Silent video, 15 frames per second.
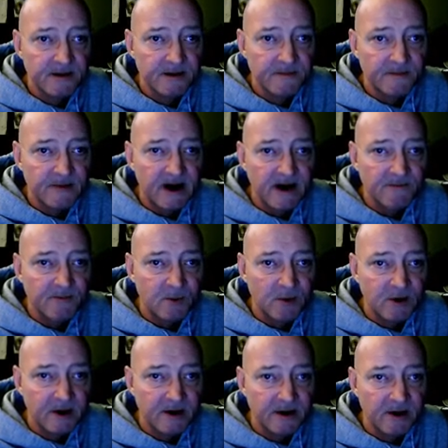
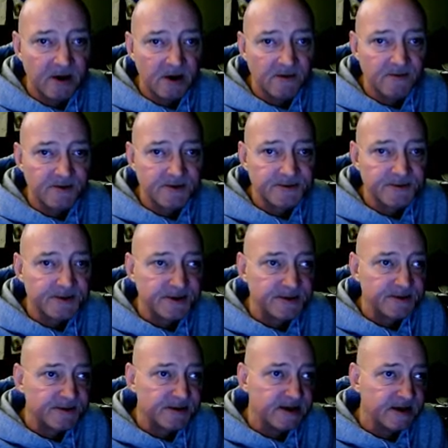5-1 harvest
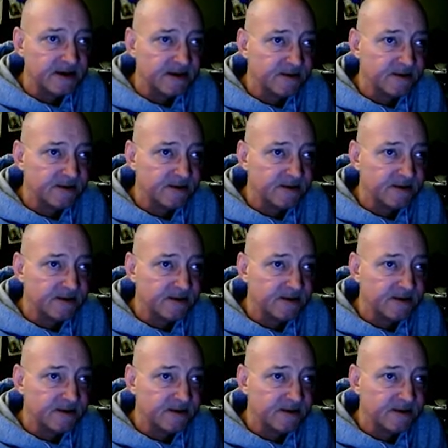610.